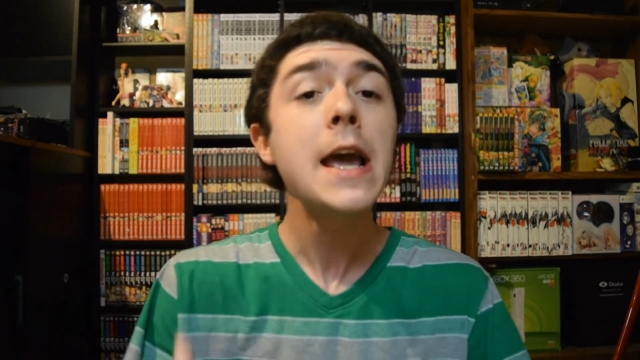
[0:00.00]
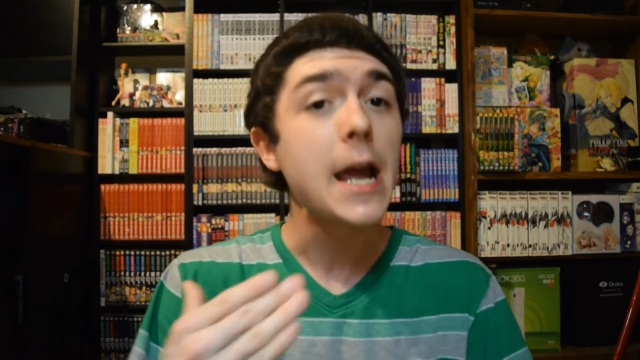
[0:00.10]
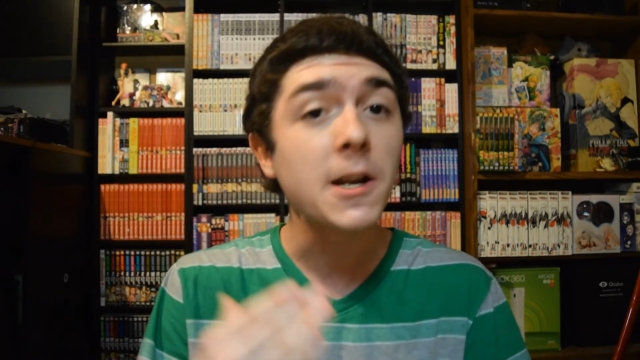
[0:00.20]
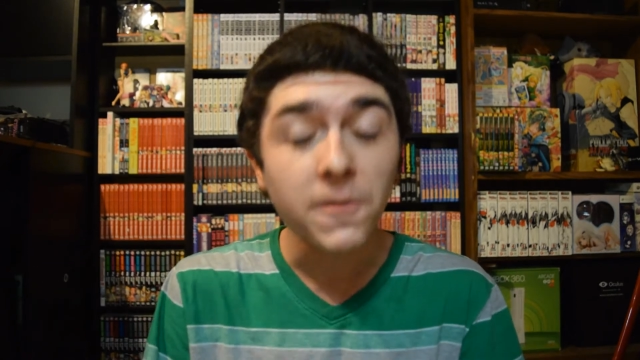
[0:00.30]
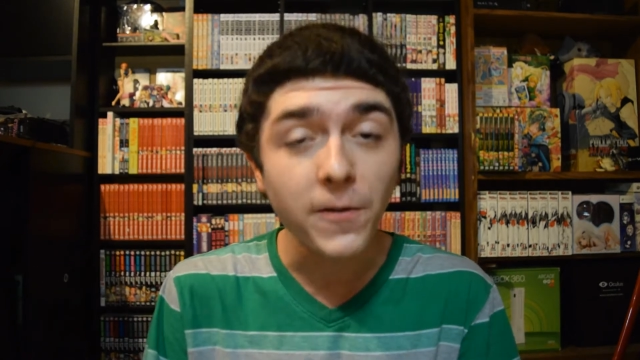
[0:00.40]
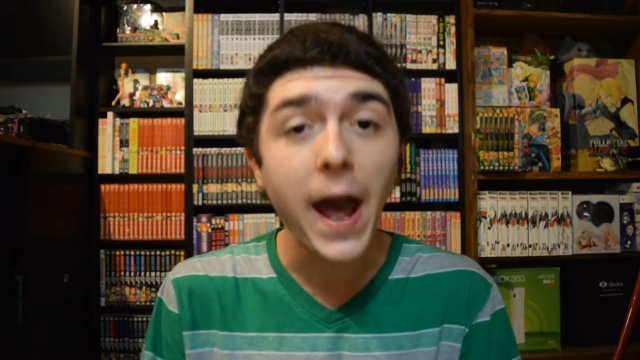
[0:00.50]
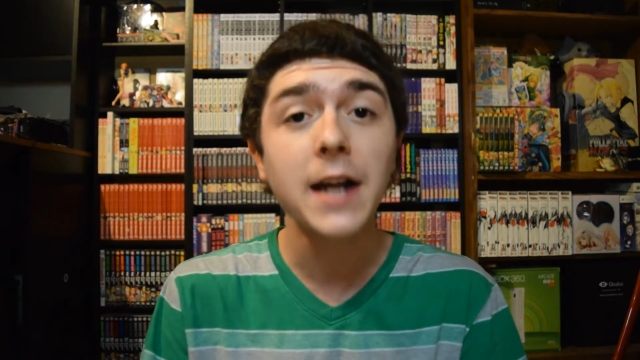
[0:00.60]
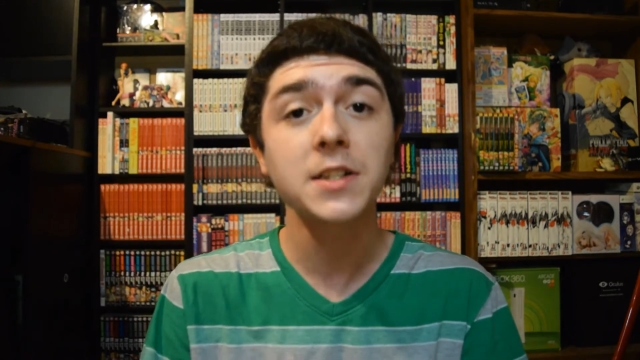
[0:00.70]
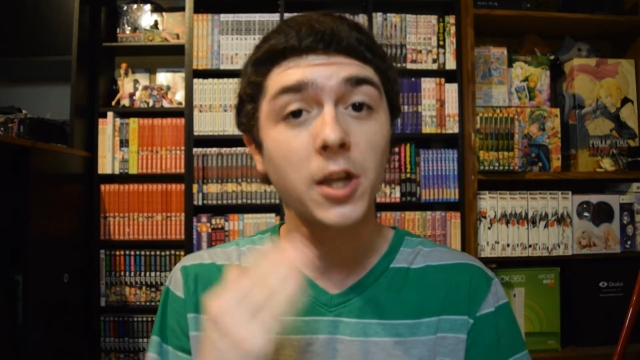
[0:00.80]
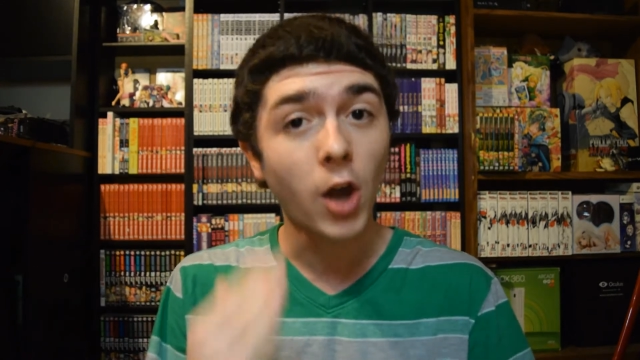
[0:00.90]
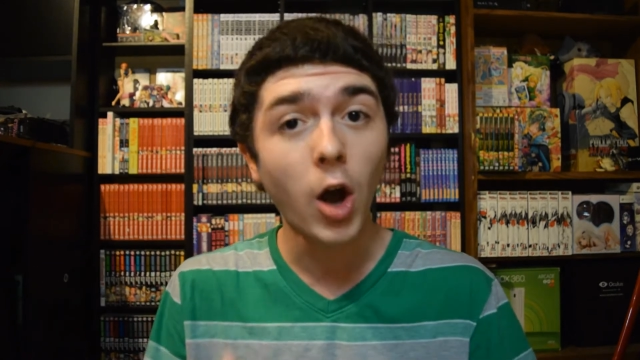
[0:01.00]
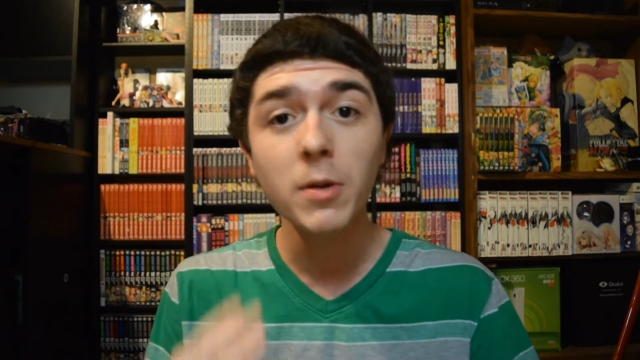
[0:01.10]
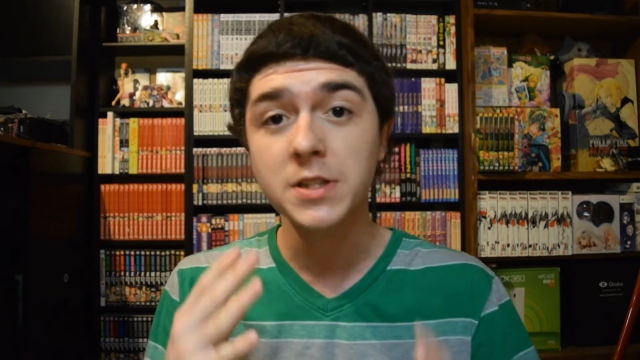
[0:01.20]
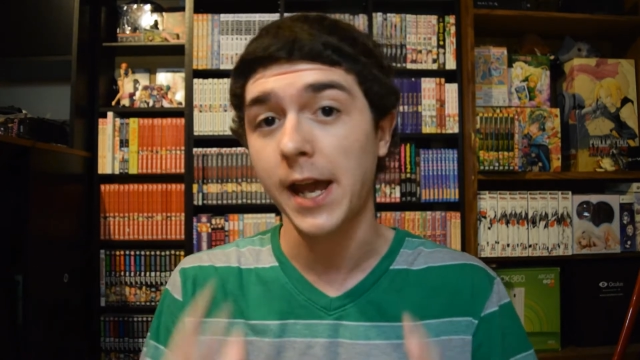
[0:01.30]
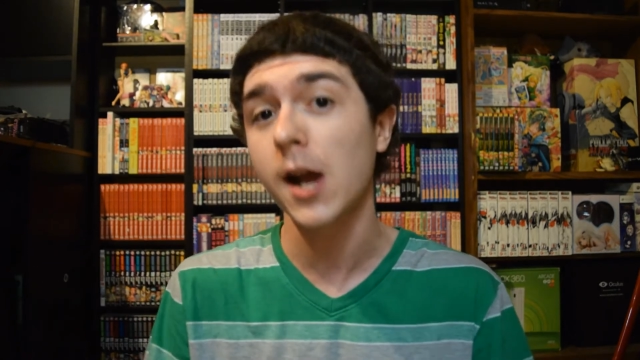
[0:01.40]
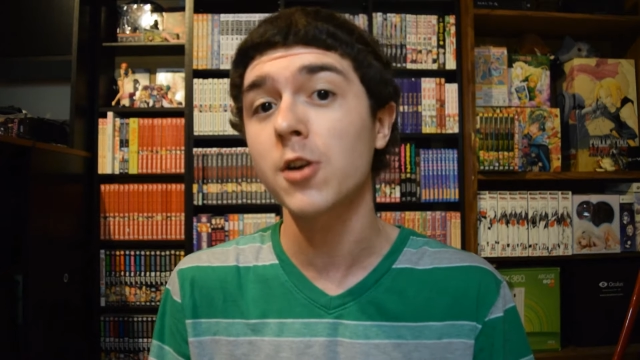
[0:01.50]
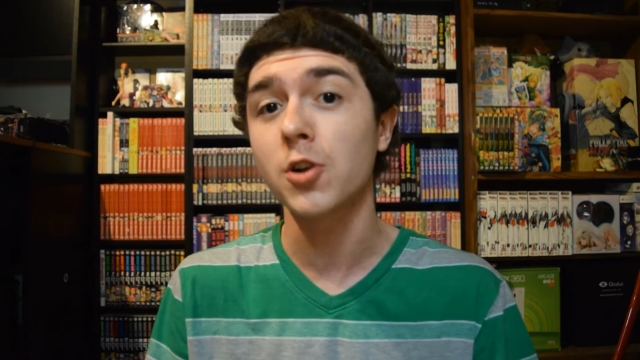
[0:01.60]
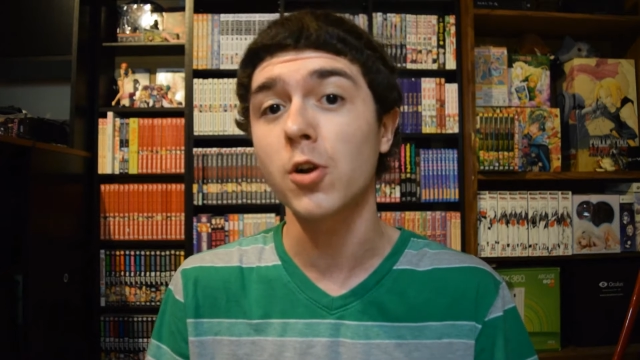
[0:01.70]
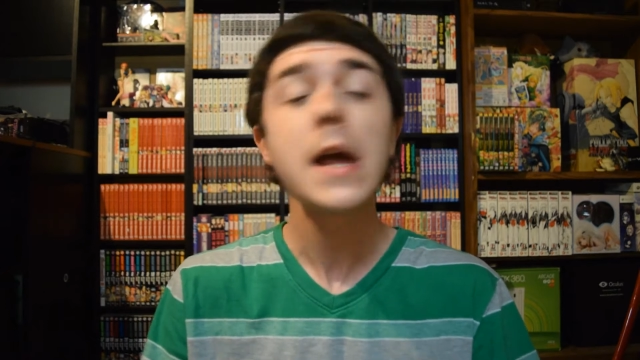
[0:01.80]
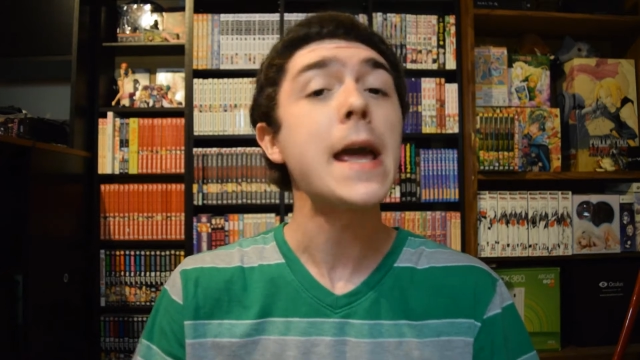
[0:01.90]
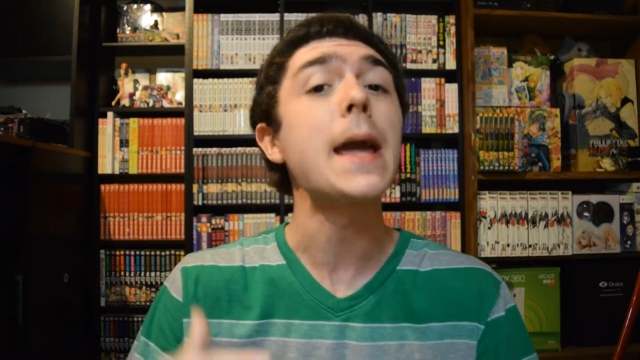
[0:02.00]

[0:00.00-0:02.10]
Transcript: In fact, Kiyoma's character